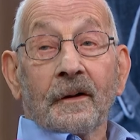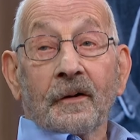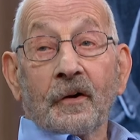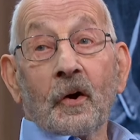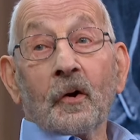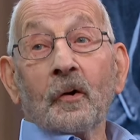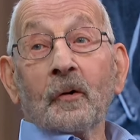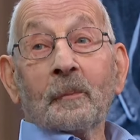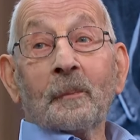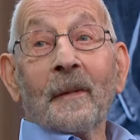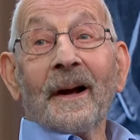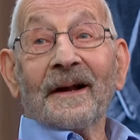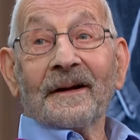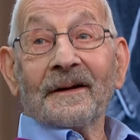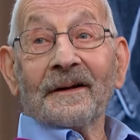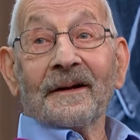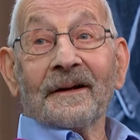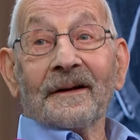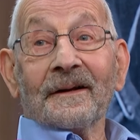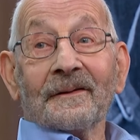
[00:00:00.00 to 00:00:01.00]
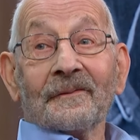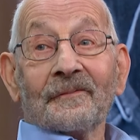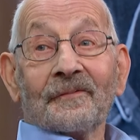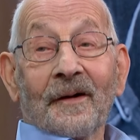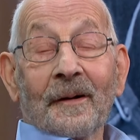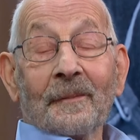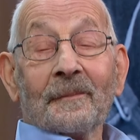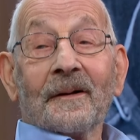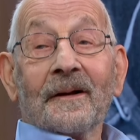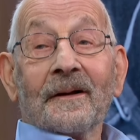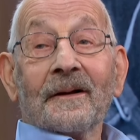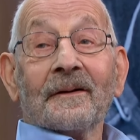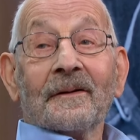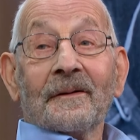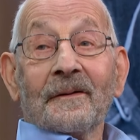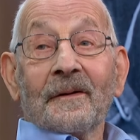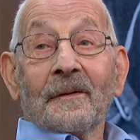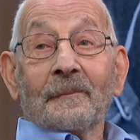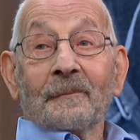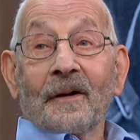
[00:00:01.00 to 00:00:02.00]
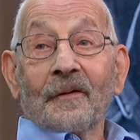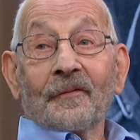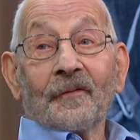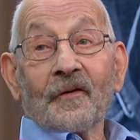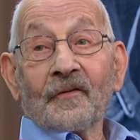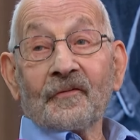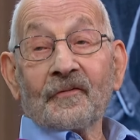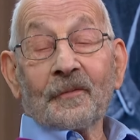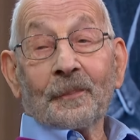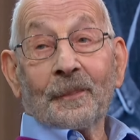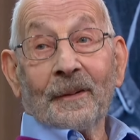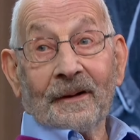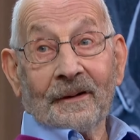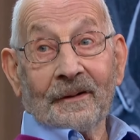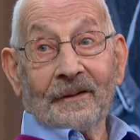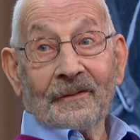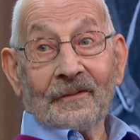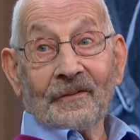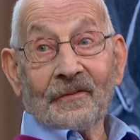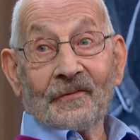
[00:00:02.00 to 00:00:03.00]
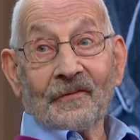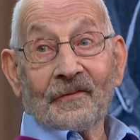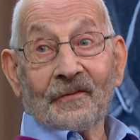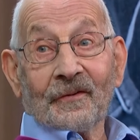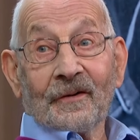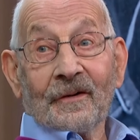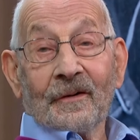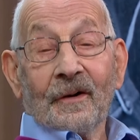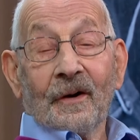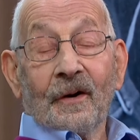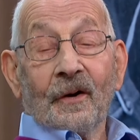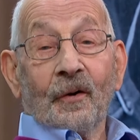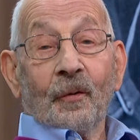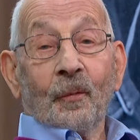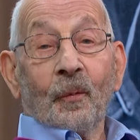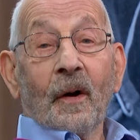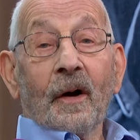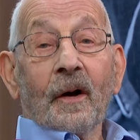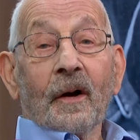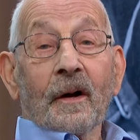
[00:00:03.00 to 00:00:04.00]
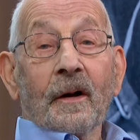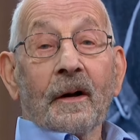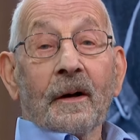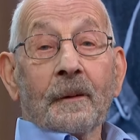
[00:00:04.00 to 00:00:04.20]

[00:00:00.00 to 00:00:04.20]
coal mining family. Mm. My foster parents were.